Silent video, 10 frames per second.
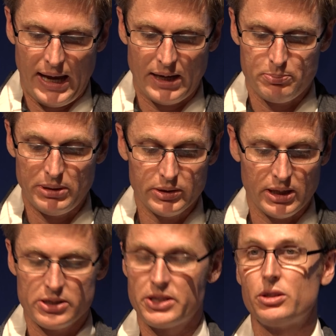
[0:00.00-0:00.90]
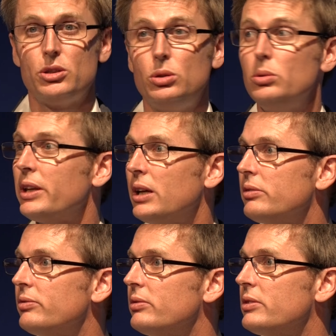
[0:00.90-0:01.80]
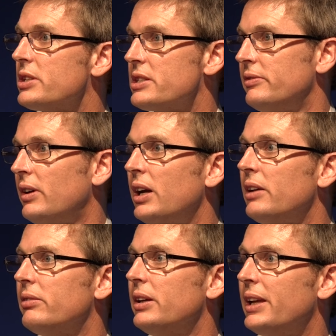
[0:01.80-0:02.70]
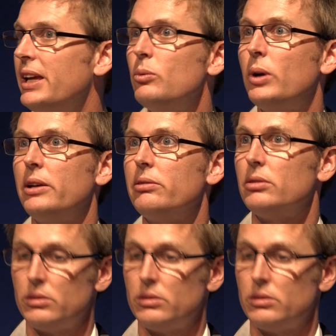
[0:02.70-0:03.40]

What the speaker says: and buildings that are cool enough to survive in a heat wave.